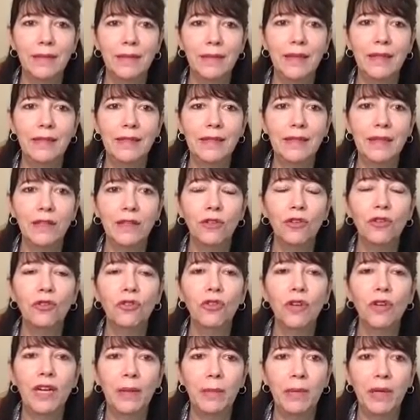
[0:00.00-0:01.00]
It's
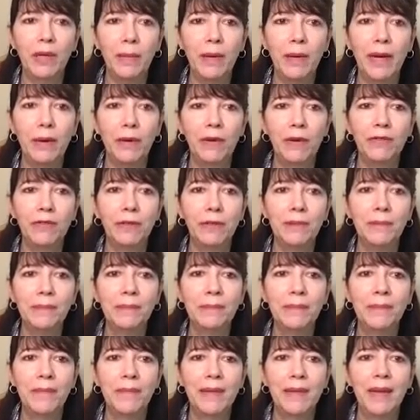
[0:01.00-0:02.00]
incredibly powerful.
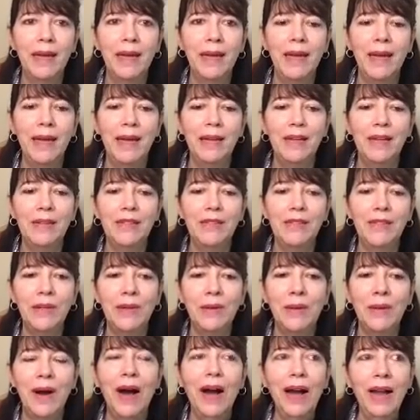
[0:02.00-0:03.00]

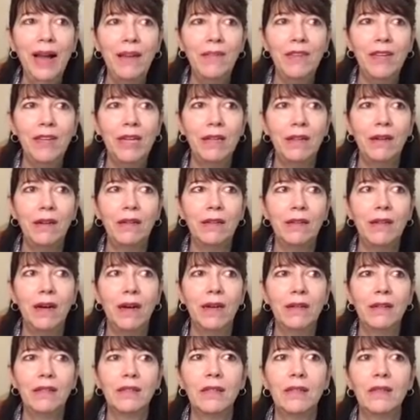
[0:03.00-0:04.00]
So I have analog
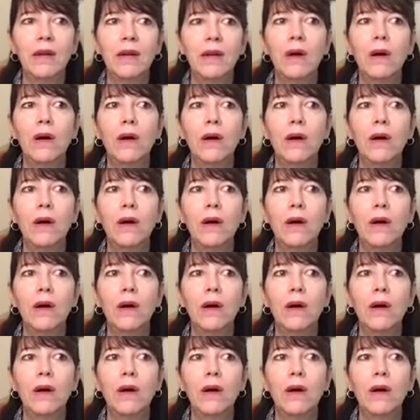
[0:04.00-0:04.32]
clocks